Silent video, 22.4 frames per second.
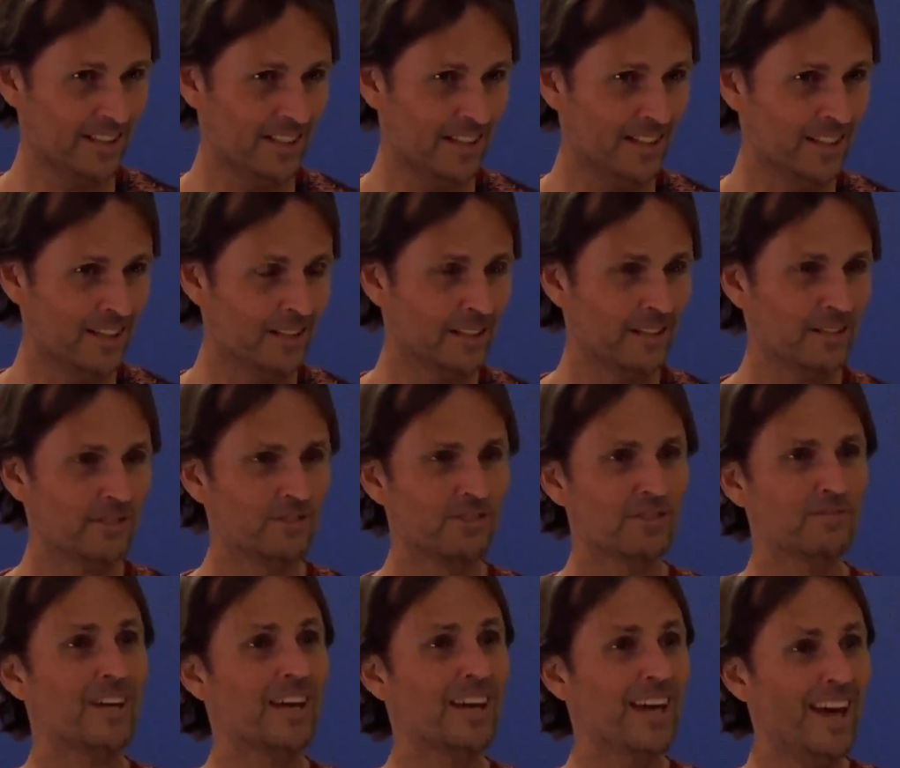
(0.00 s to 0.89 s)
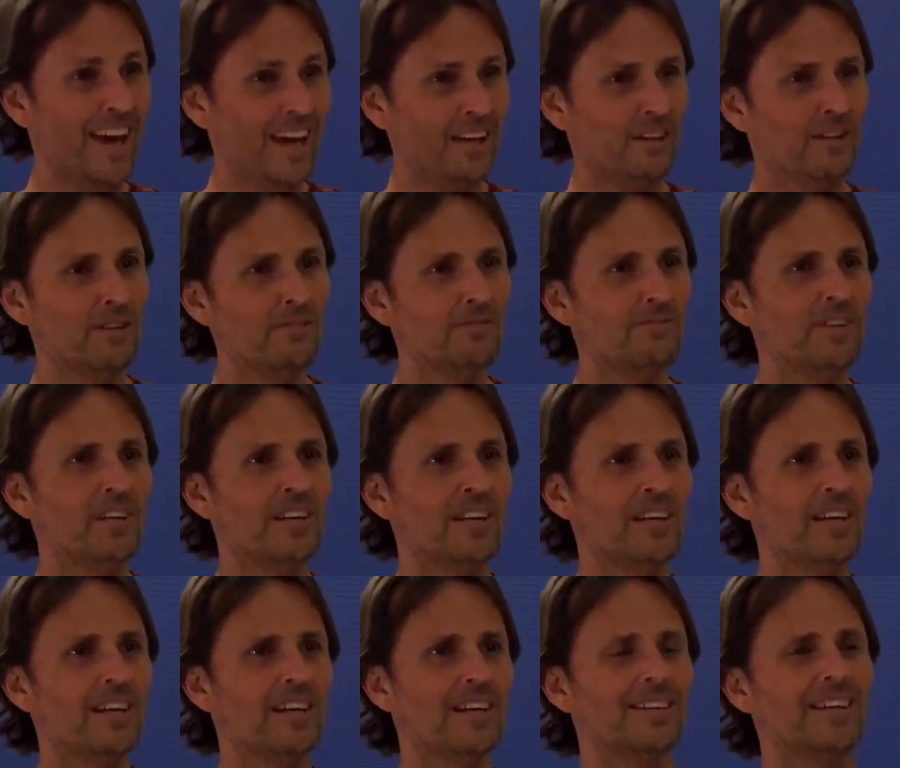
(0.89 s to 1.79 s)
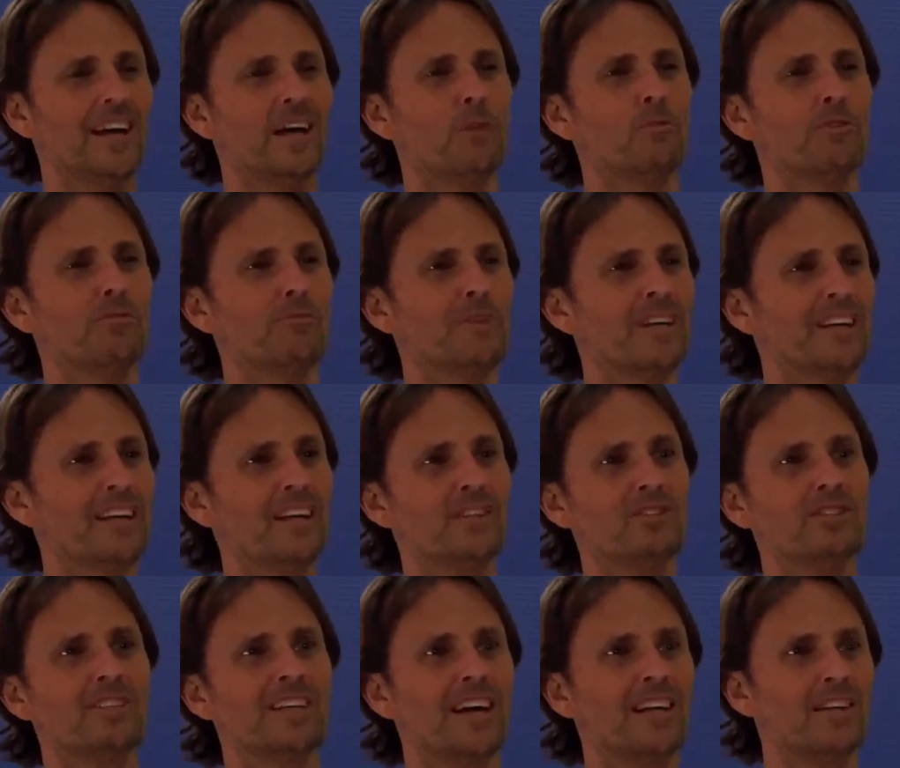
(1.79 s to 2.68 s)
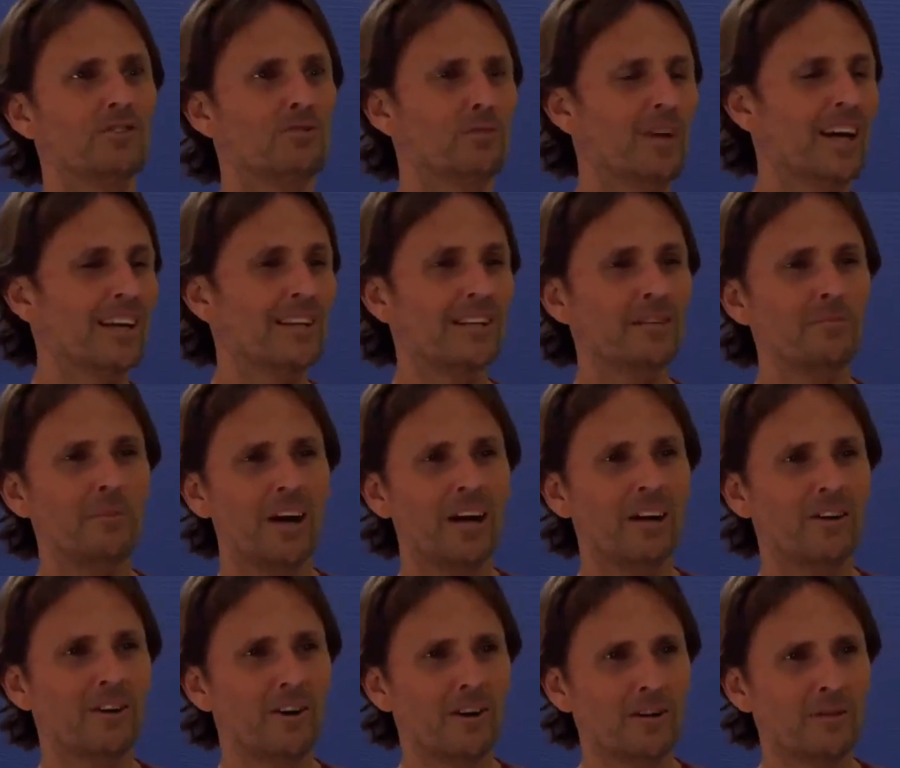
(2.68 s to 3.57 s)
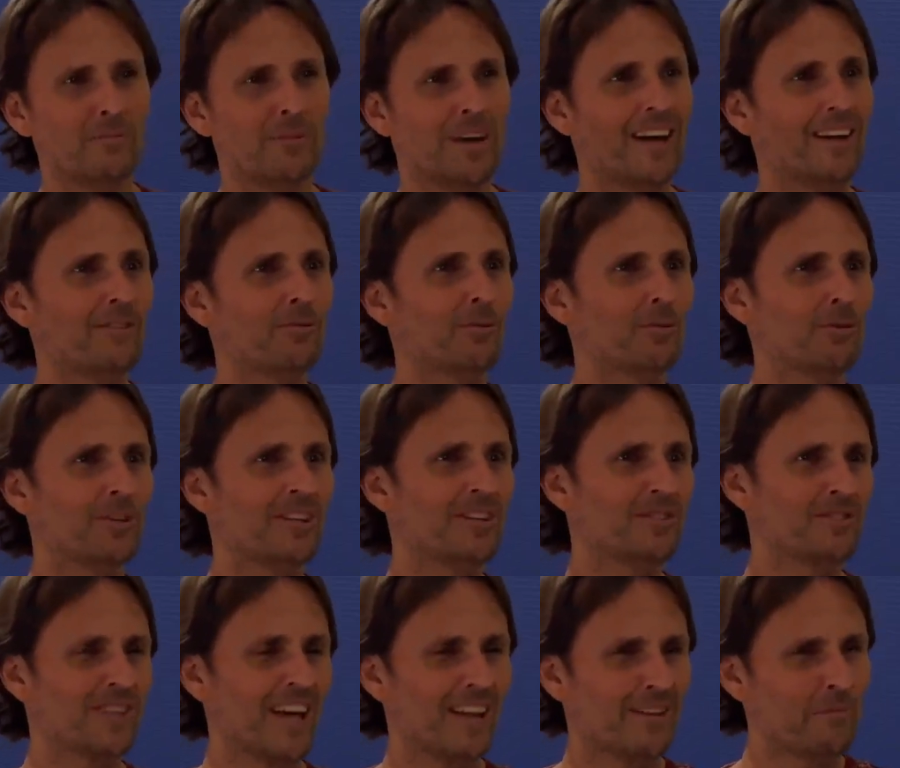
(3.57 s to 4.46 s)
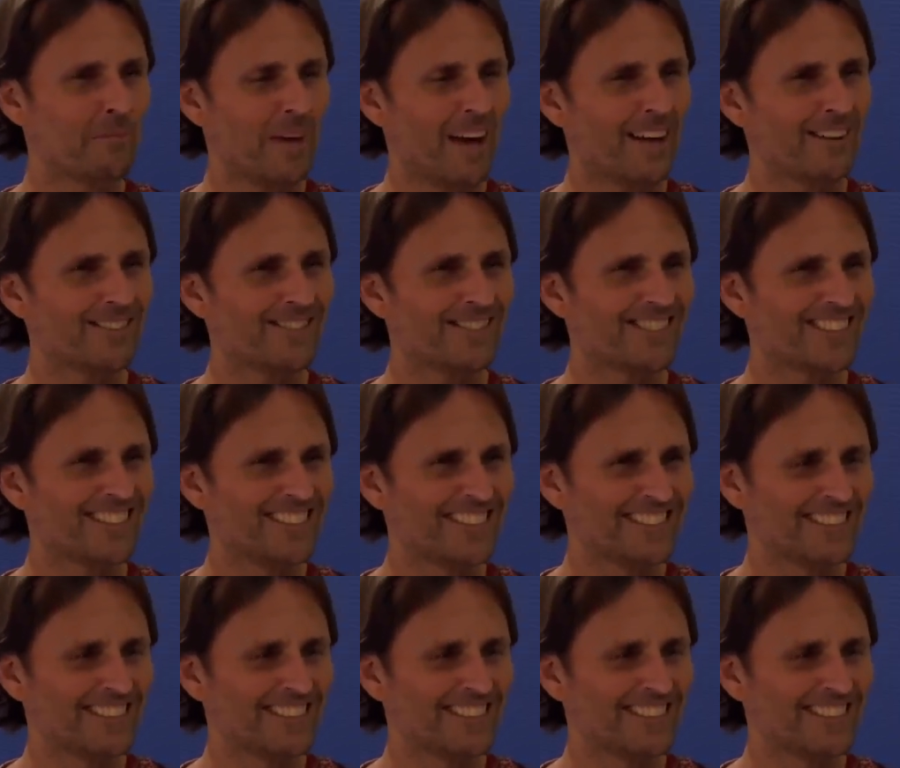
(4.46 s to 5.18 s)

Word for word: Yeah. Because if they had have, they would have been educated directly by God about all these other matters.